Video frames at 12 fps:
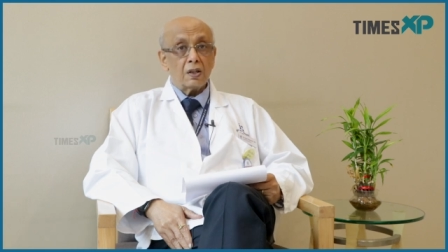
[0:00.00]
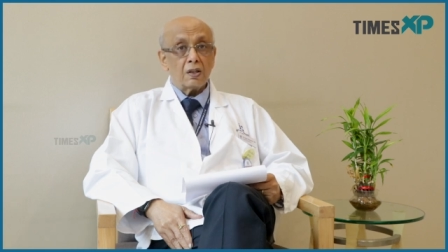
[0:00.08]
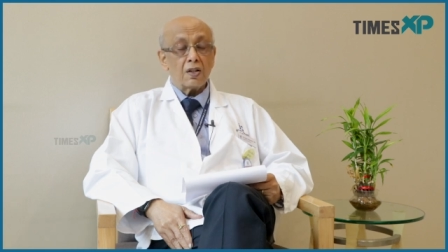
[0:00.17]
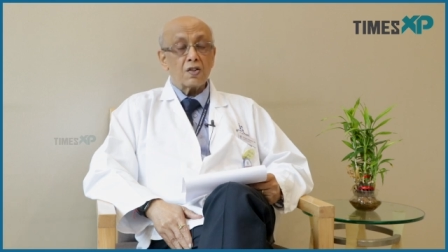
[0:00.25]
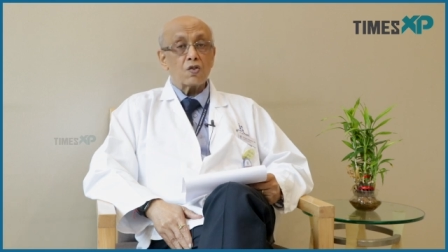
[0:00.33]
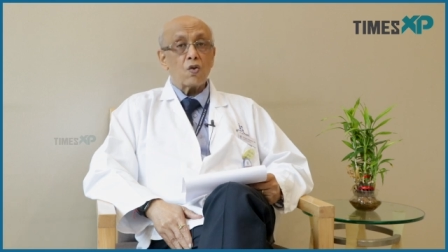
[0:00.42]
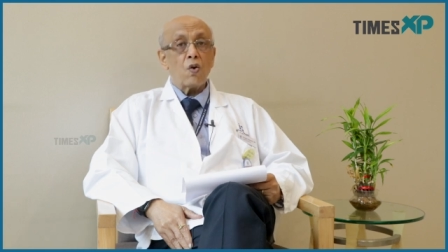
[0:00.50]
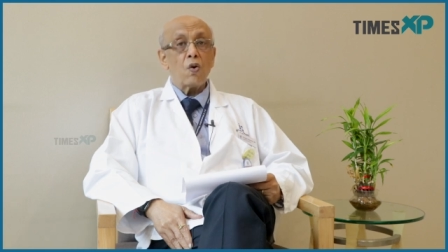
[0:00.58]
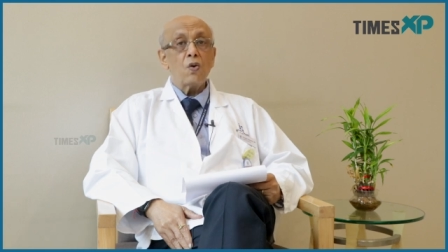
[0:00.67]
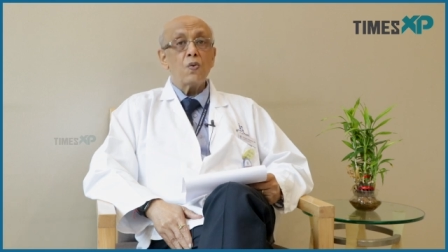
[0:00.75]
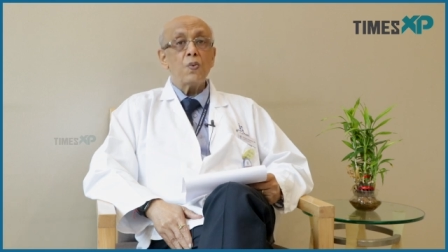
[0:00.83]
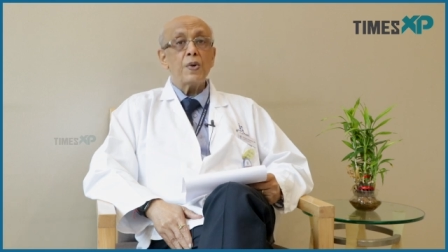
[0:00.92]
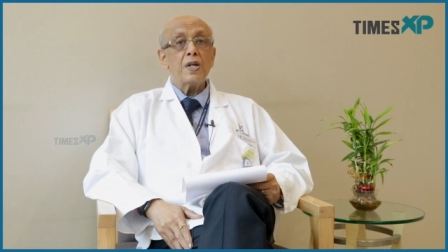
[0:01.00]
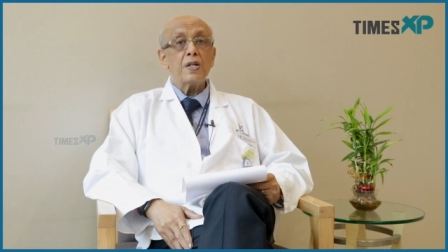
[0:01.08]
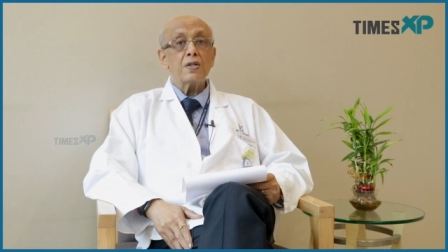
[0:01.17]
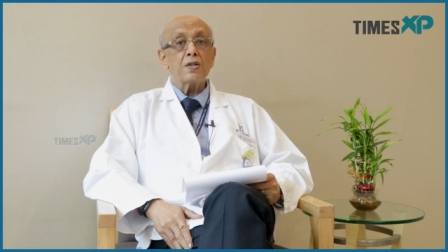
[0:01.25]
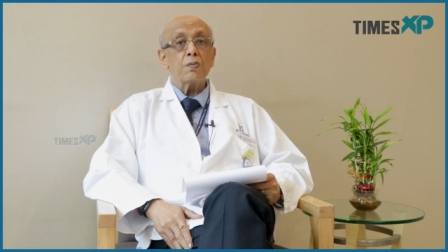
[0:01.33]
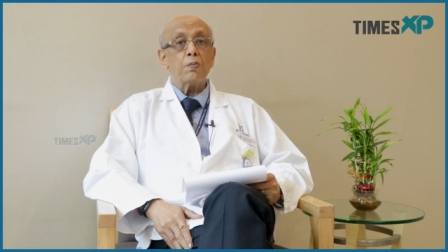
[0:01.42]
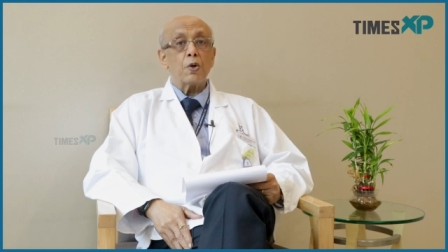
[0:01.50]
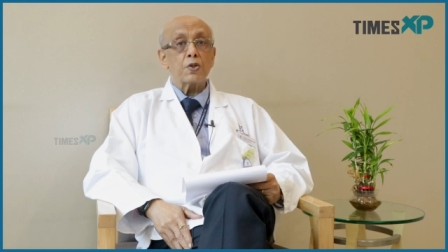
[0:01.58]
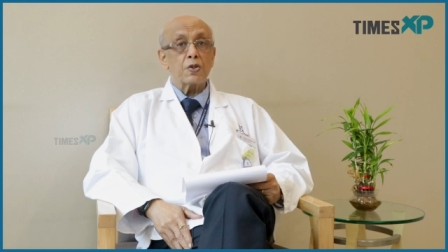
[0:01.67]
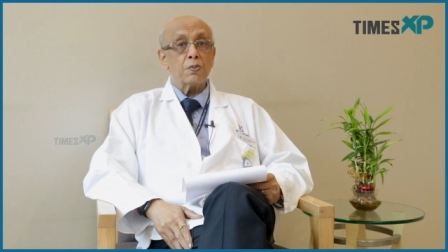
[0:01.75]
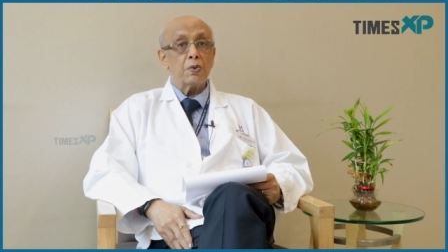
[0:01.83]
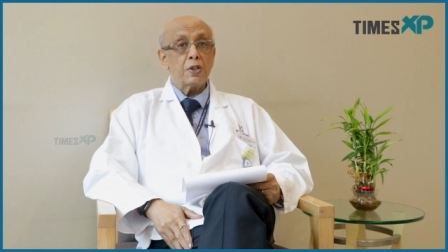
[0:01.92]
there is always the
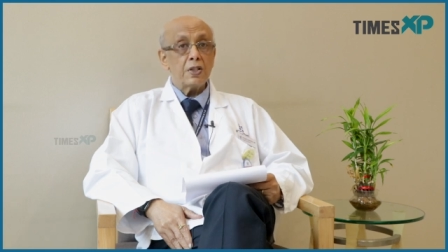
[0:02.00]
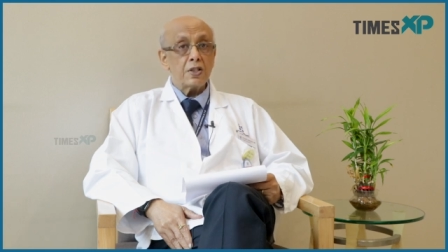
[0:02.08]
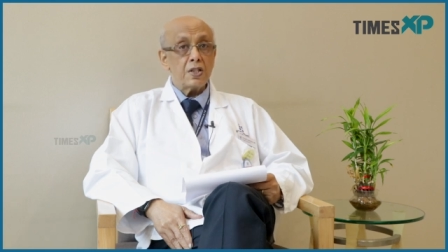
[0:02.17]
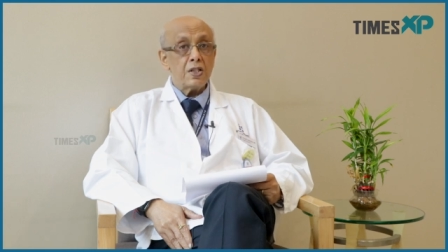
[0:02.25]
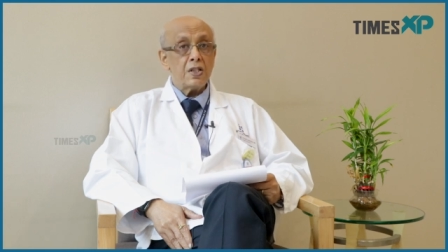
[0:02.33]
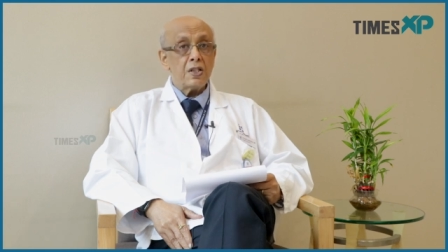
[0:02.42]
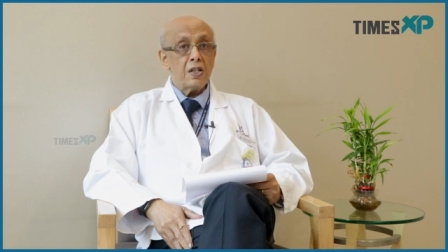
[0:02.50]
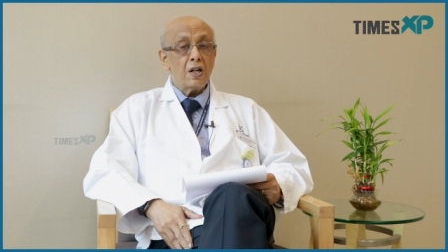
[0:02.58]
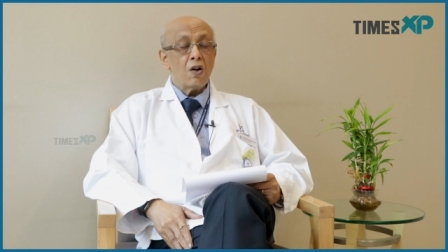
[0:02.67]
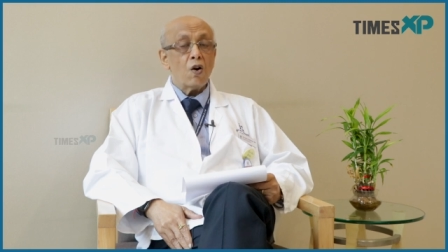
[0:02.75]
possibility